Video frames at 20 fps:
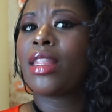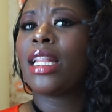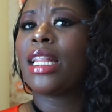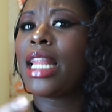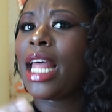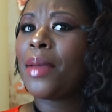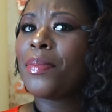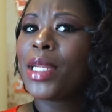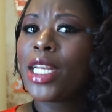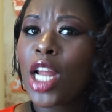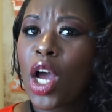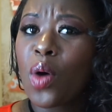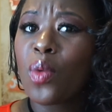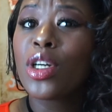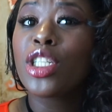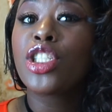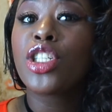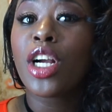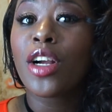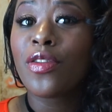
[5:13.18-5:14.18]
let me know
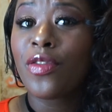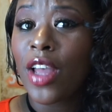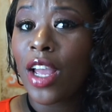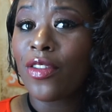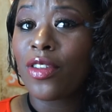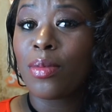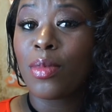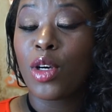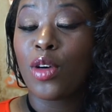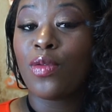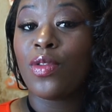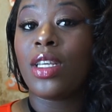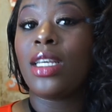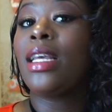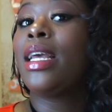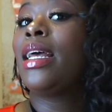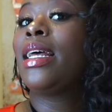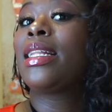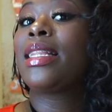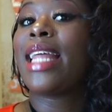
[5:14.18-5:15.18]
what your favorite movie
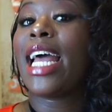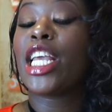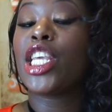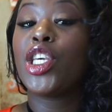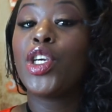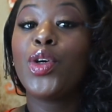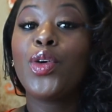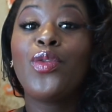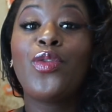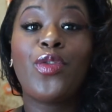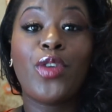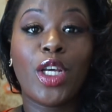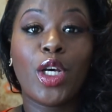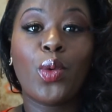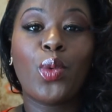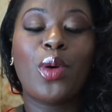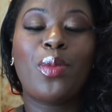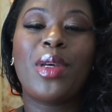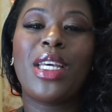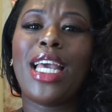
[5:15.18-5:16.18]
that you
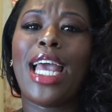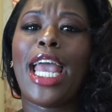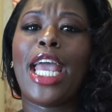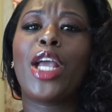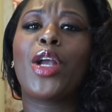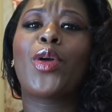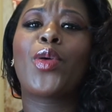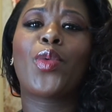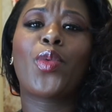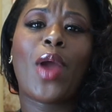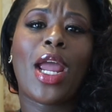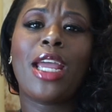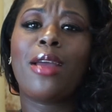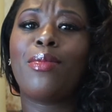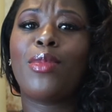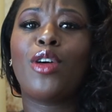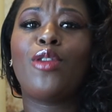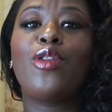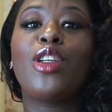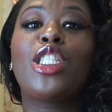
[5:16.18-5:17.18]
feel will be a great
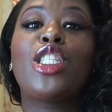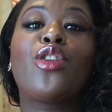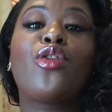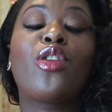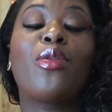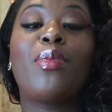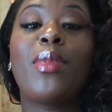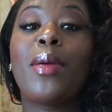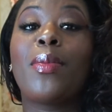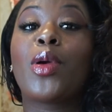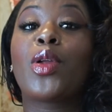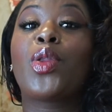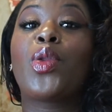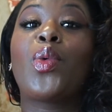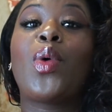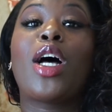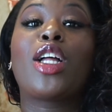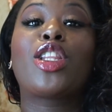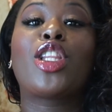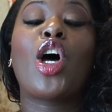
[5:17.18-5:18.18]
movie to remember
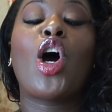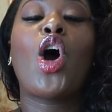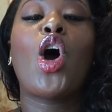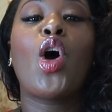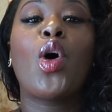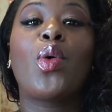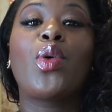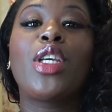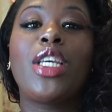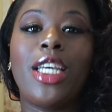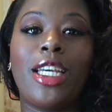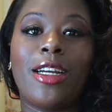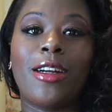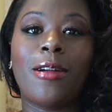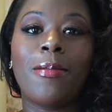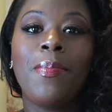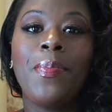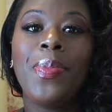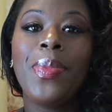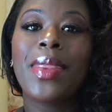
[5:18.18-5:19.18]
throughout the whole year
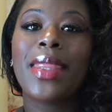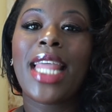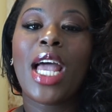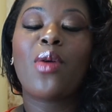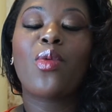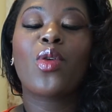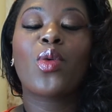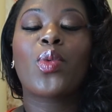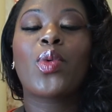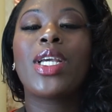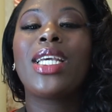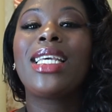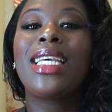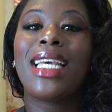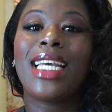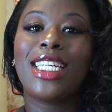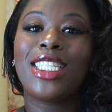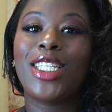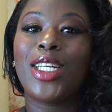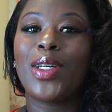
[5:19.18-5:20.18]
that will
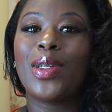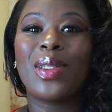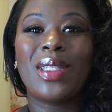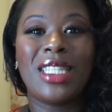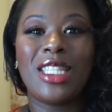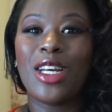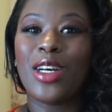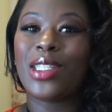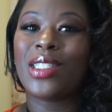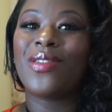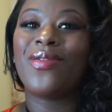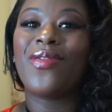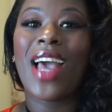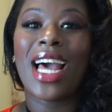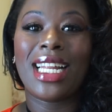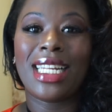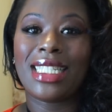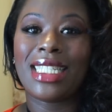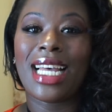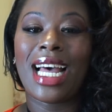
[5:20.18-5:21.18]
rekindle those
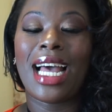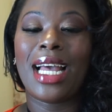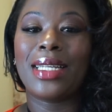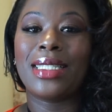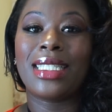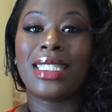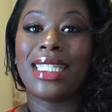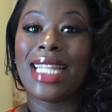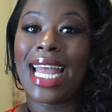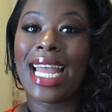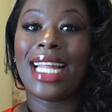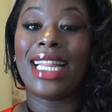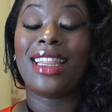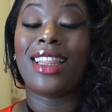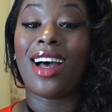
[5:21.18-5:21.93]
Valentine's Day